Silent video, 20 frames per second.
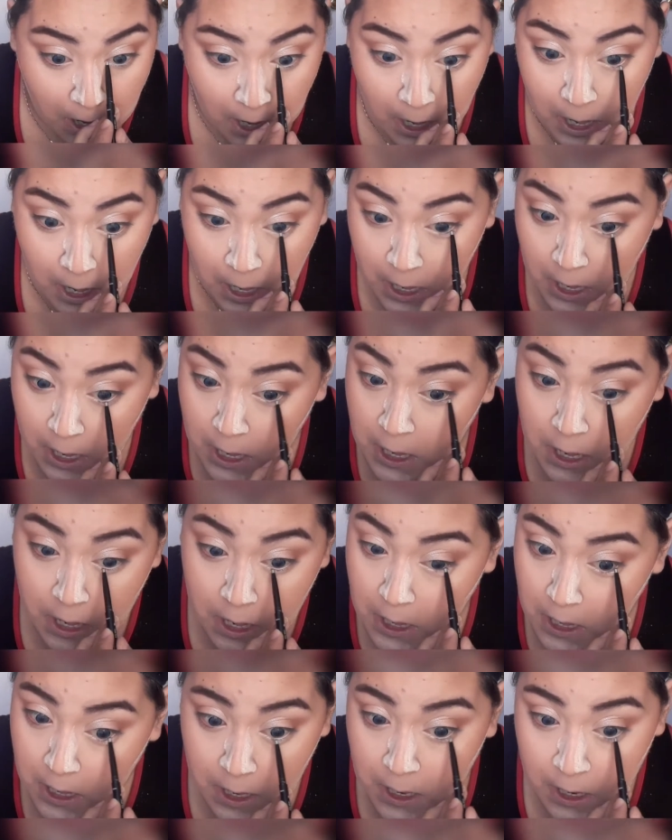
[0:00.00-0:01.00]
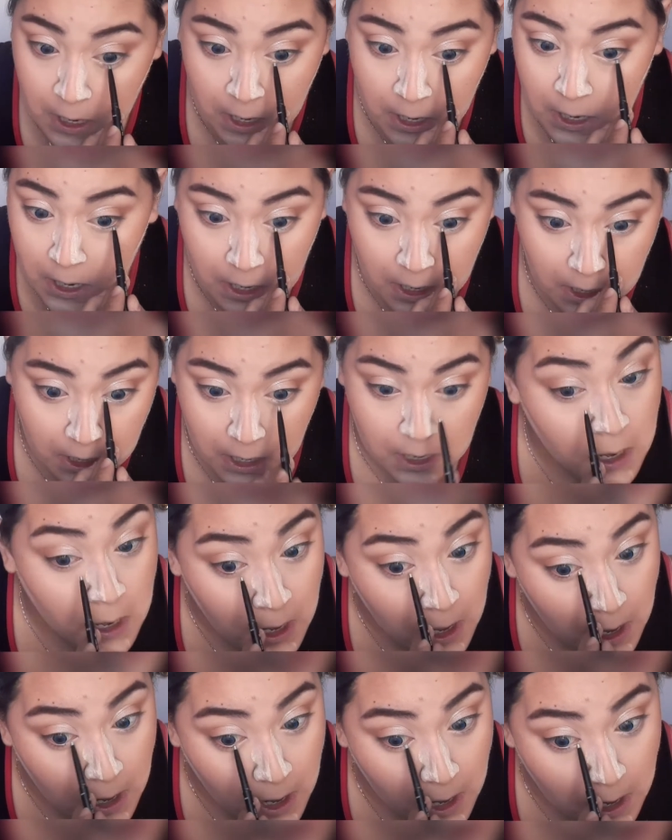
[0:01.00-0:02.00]
Just blending it out on that outer
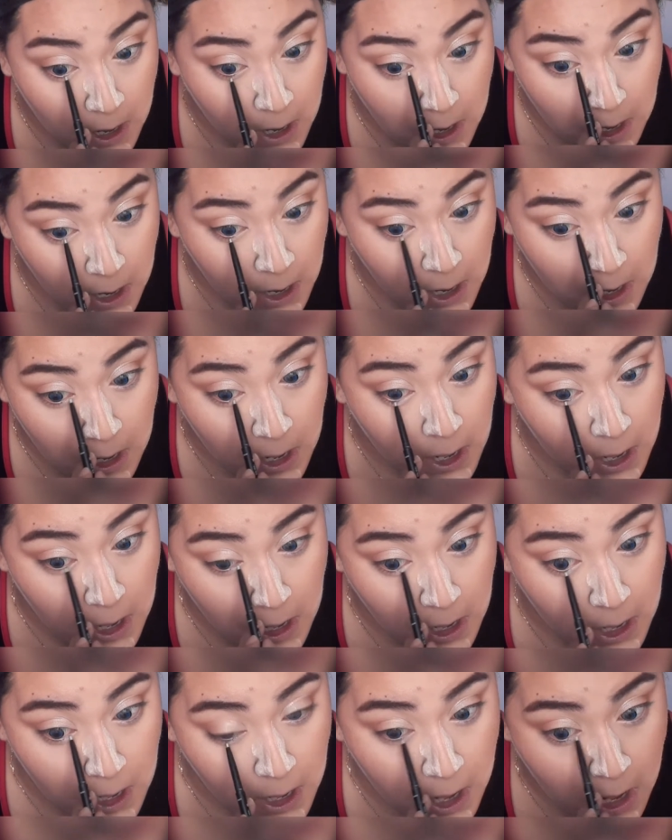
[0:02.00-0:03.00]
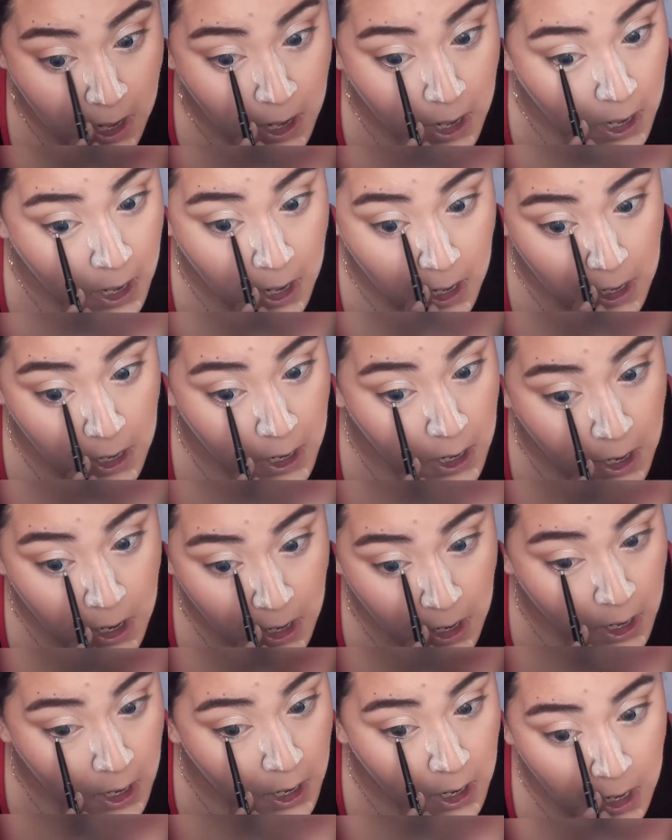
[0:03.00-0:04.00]
edge just to give my crease a little
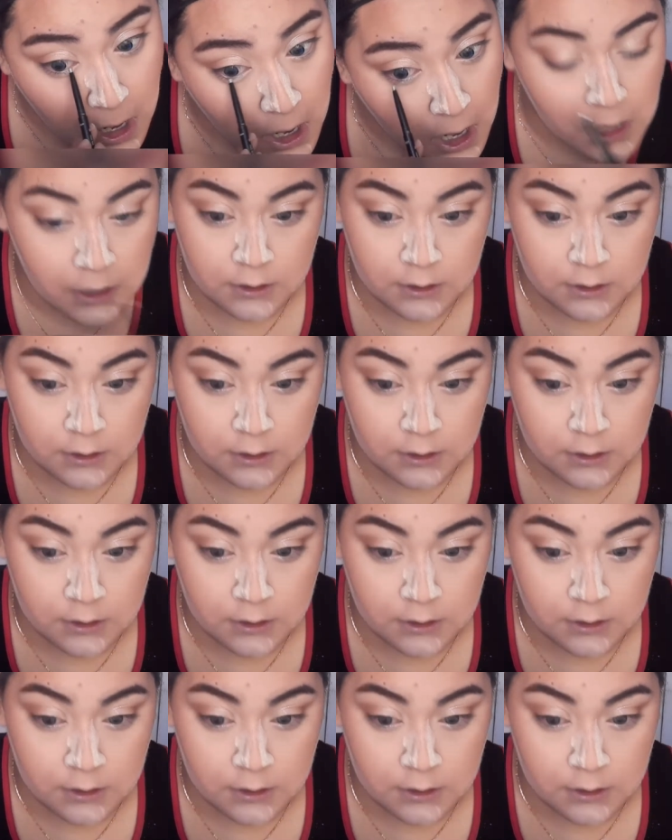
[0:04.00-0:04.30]
something something.